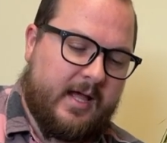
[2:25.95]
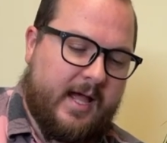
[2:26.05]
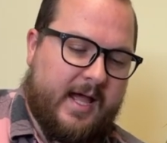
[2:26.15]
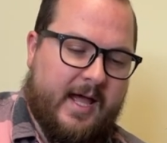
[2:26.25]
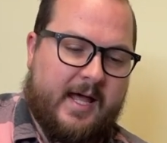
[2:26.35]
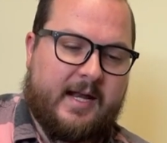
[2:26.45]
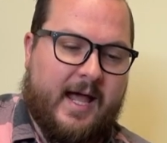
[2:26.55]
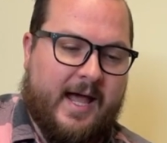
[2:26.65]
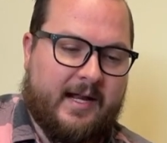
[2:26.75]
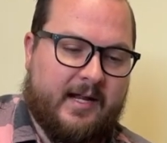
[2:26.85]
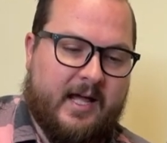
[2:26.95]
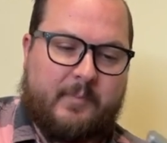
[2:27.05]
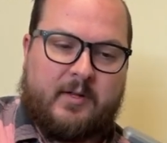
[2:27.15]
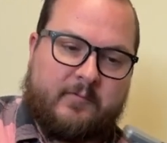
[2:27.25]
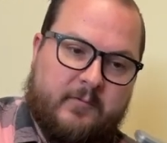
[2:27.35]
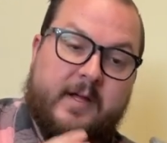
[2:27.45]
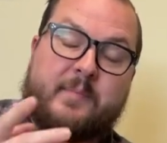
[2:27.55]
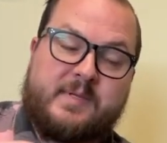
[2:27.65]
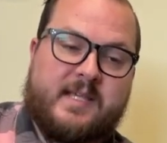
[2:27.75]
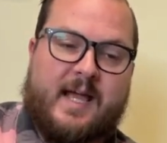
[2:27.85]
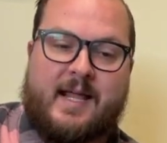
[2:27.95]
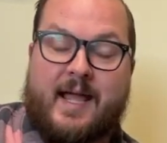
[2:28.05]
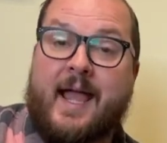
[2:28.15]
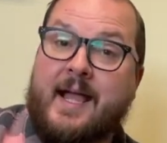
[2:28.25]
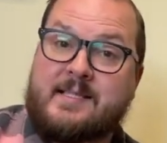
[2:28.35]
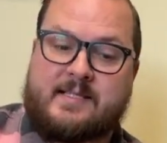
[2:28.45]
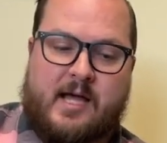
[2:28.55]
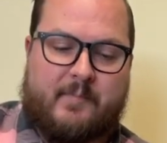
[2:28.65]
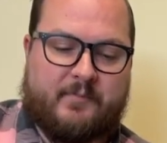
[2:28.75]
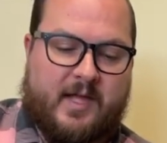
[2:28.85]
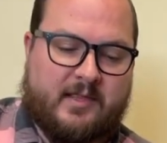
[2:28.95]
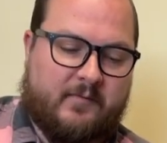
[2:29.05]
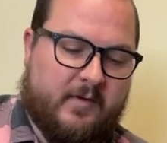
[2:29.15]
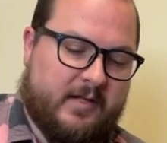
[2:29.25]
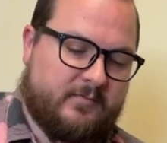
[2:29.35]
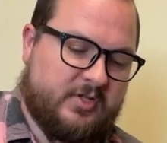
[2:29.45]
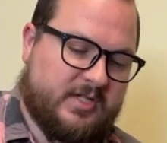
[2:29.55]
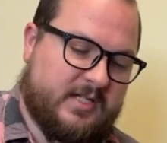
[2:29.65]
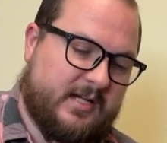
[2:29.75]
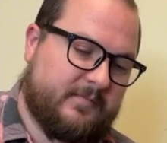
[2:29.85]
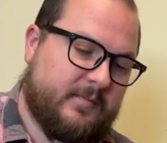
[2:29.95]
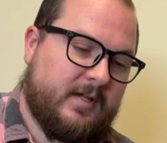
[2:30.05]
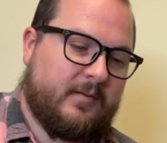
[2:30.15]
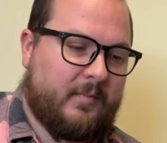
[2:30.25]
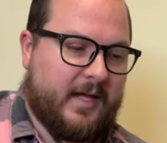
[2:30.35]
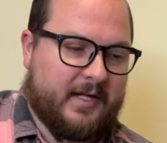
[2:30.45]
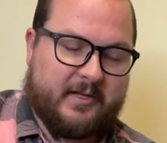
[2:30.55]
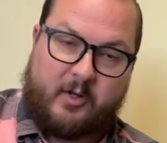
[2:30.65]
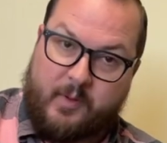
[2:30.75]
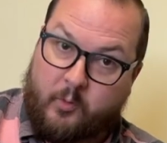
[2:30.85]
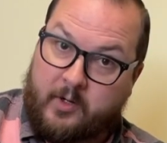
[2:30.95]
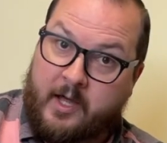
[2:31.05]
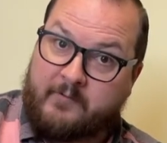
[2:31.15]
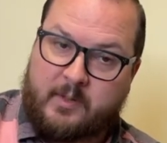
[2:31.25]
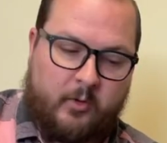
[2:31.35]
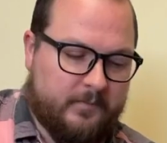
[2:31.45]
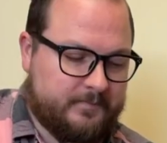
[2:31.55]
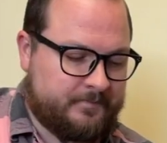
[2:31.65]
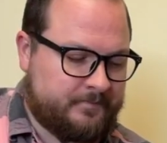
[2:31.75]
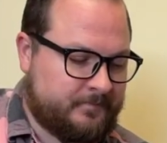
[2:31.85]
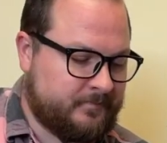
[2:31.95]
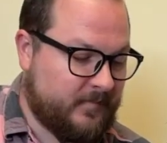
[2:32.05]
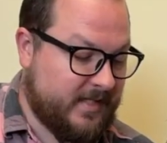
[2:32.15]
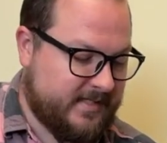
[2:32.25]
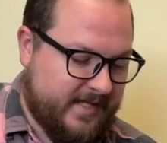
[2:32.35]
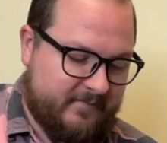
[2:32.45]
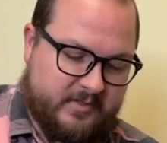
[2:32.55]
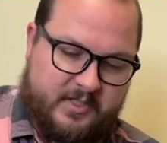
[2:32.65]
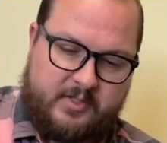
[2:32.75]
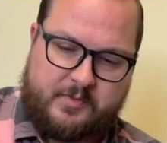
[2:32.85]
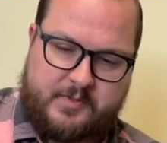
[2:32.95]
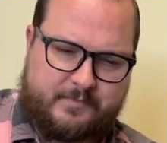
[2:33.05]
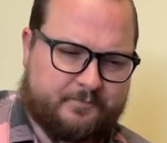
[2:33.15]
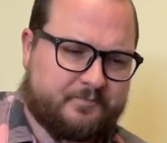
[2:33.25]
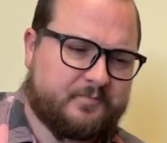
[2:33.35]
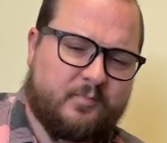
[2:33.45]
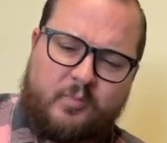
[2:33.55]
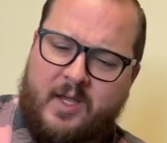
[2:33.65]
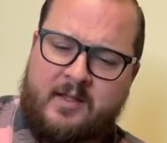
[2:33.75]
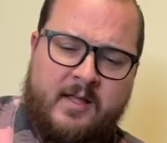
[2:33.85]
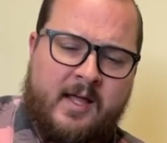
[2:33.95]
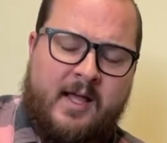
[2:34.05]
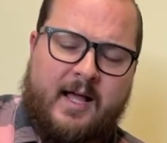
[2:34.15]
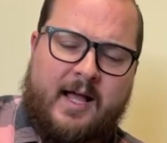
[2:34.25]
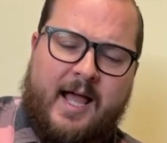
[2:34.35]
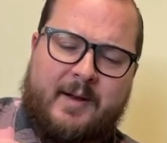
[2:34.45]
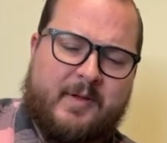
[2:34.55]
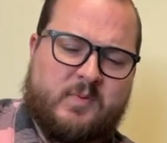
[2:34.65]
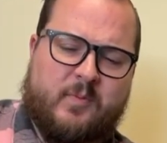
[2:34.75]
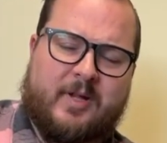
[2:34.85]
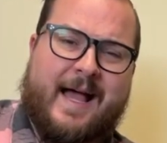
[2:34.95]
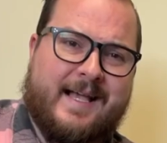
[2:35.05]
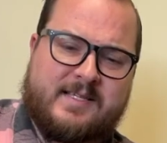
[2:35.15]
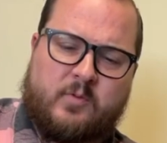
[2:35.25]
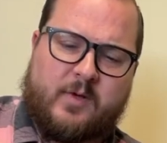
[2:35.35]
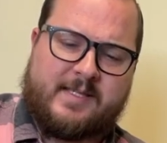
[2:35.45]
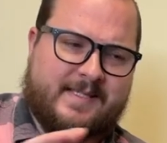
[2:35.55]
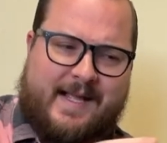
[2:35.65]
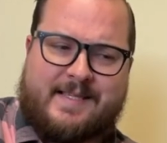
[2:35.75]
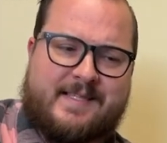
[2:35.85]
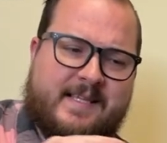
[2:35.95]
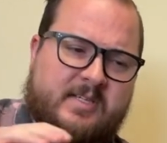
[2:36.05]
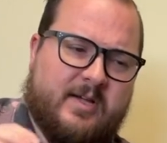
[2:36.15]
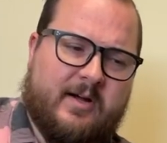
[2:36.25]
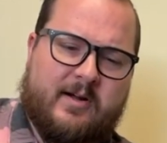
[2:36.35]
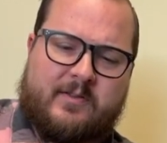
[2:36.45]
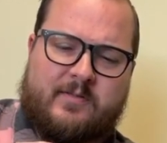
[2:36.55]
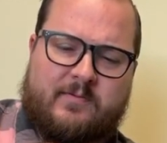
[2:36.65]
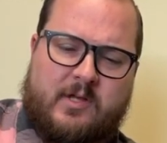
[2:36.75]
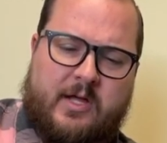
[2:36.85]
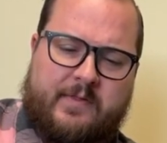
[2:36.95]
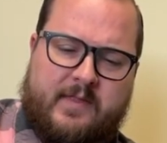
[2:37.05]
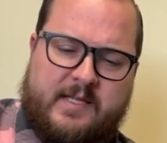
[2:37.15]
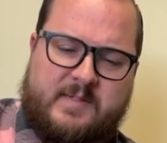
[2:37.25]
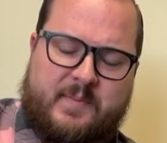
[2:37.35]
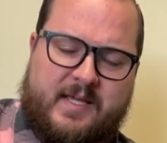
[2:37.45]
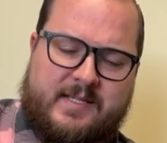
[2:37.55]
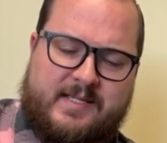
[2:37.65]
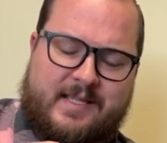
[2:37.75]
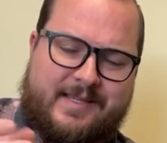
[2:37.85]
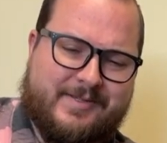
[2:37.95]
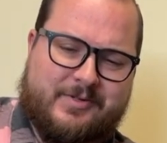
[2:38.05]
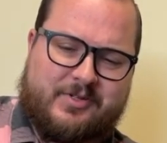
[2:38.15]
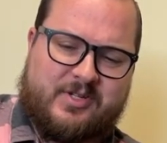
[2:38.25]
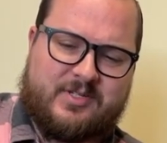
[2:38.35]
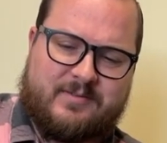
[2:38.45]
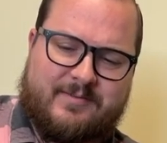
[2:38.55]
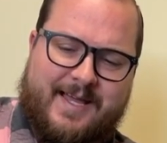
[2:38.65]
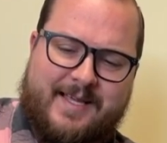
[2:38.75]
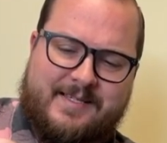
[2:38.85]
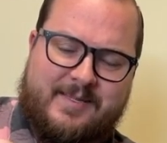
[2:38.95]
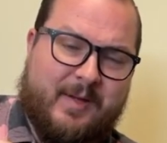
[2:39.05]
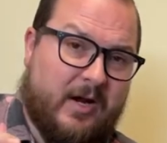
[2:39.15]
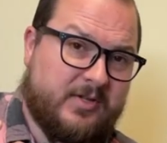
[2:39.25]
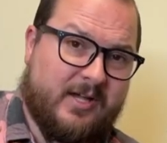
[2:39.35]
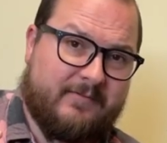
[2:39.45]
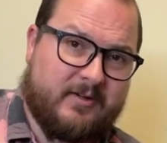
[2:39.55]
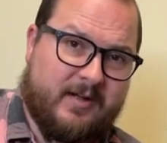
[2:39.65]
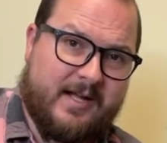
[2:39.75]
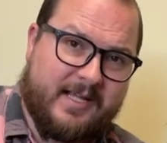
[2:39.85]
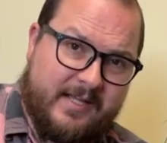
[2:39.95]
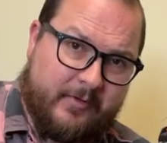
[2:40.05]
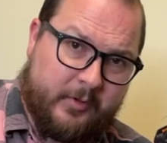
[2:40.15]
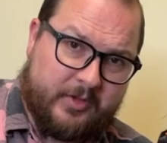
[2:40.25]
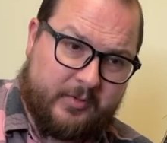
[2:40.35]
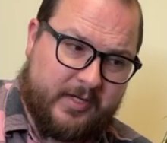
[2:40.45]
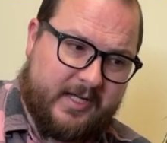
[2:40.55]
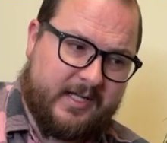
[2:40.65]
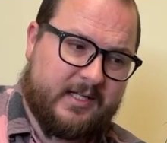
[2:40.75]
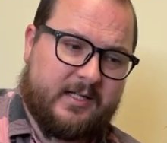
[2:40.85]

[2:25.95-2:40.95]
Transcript: and added a couple of ribs and a hand stop at the front just to make it a little bit more comfortable and safer to use. I had a bunch of people ask what sights these are on this piece, and these are just like some airsoft grade Evo 3